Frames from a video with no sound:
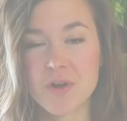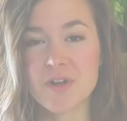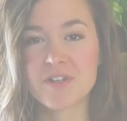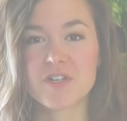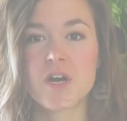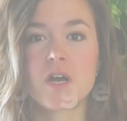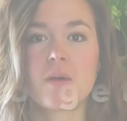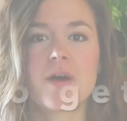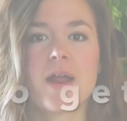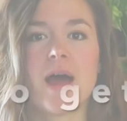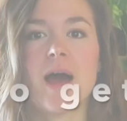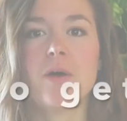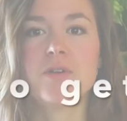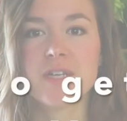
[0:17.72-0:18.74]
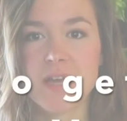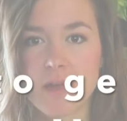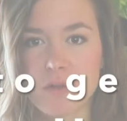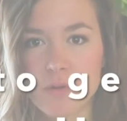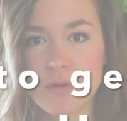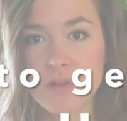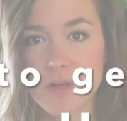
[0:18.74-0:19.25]
we're going to talk about how to
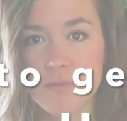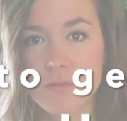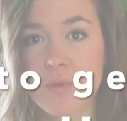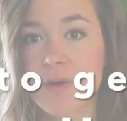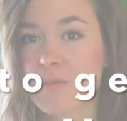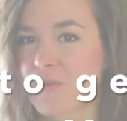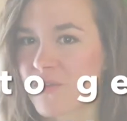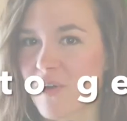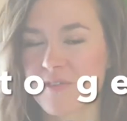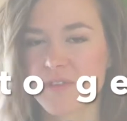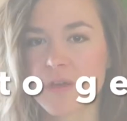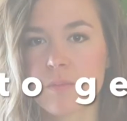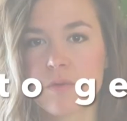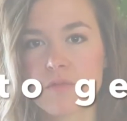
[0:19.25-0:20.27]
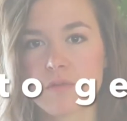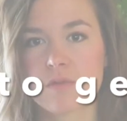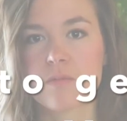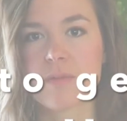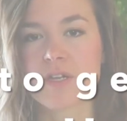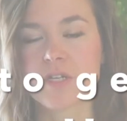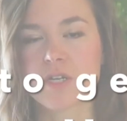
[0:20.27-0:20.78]
get your loved one with Alzheimer's or
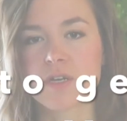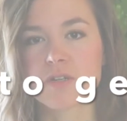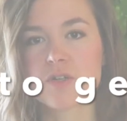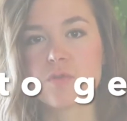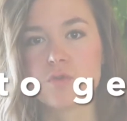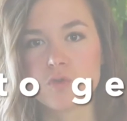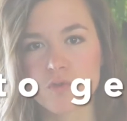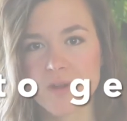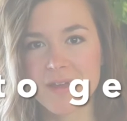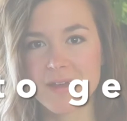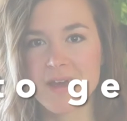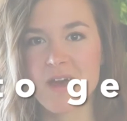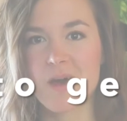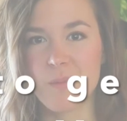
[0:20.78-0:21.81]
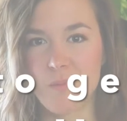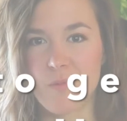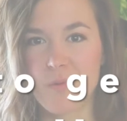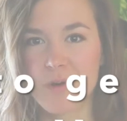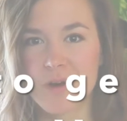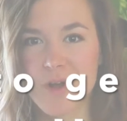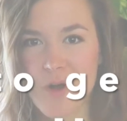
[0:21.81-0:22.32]
dementia to drink
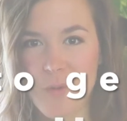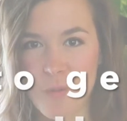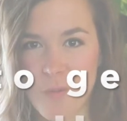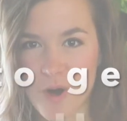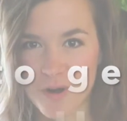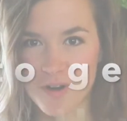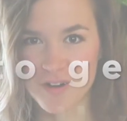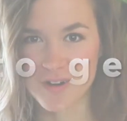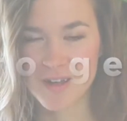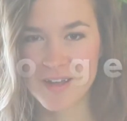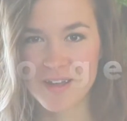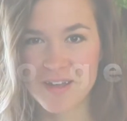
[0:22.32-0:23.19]
more water.